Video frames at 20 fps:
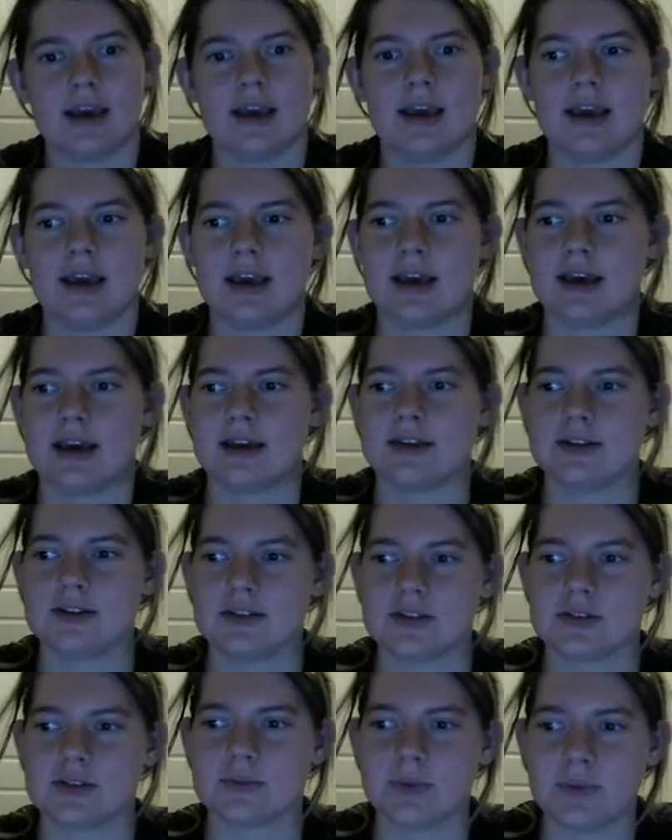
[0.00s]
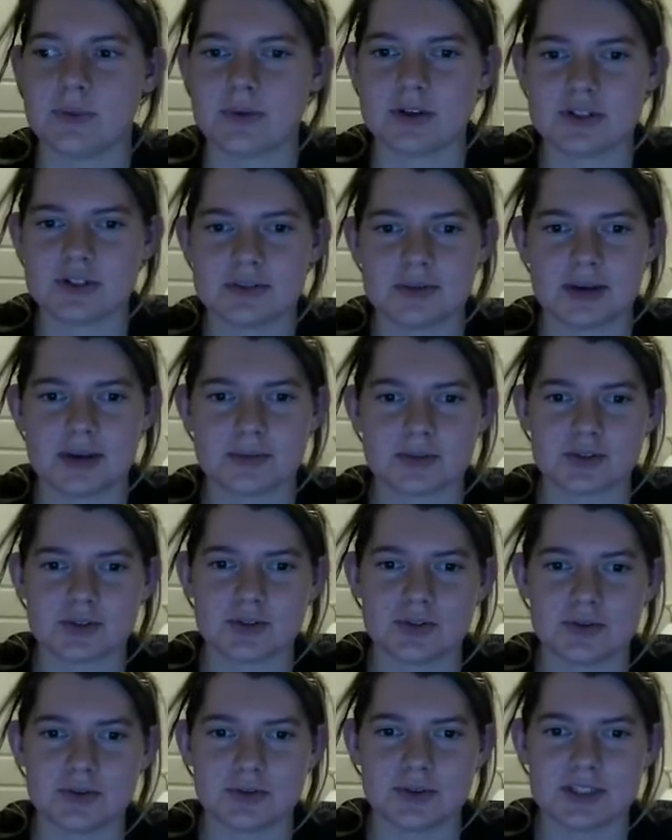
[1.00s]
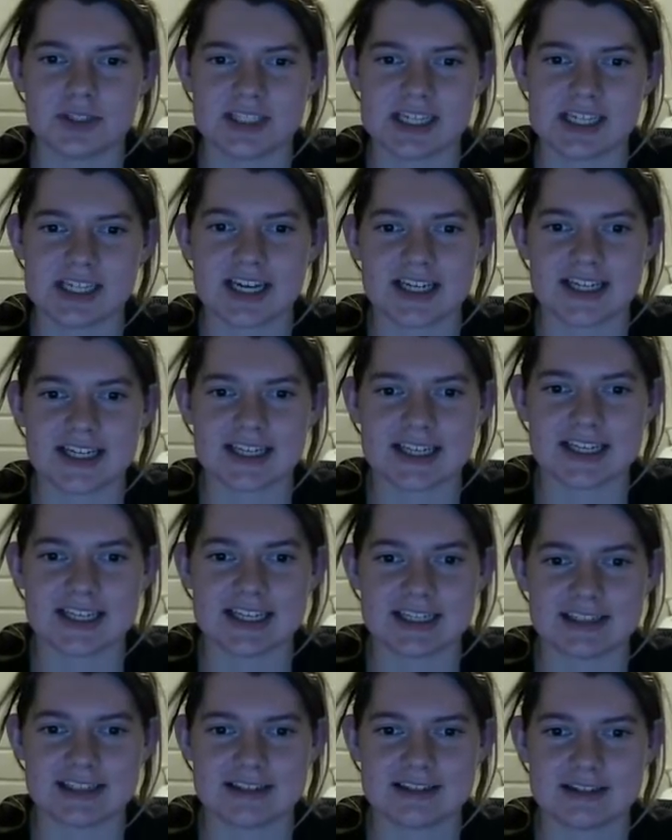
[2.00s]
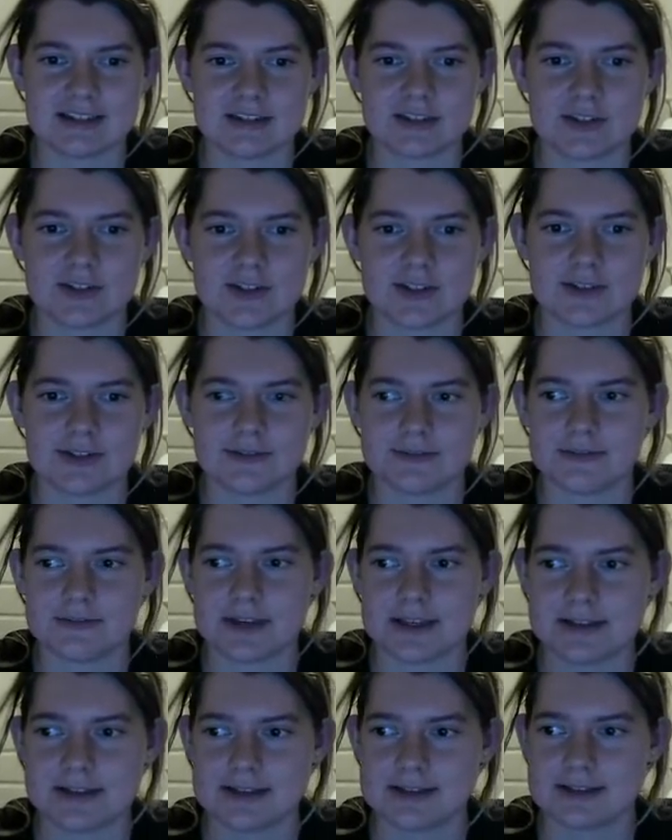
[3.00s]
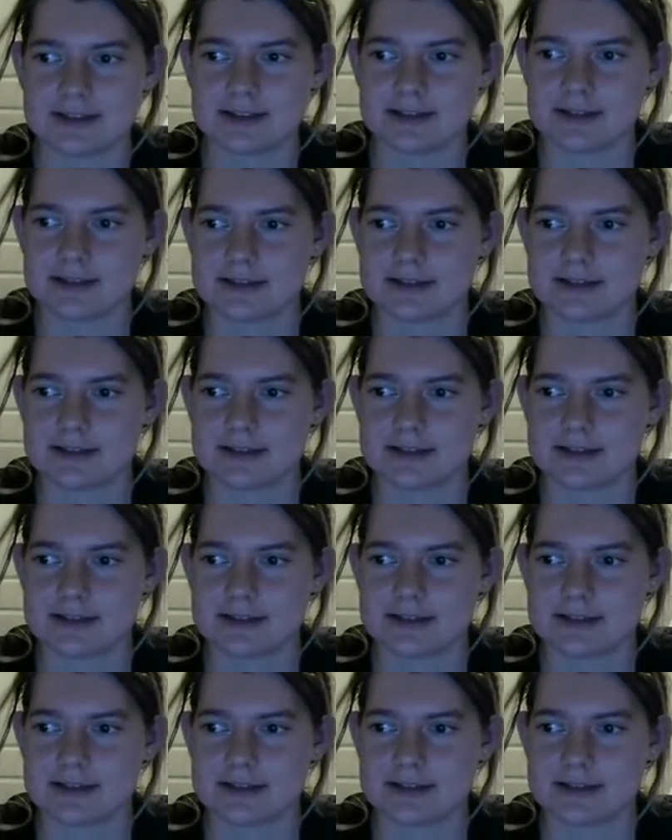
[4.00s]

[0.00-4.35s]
and we want to be able to tuck it in to the face.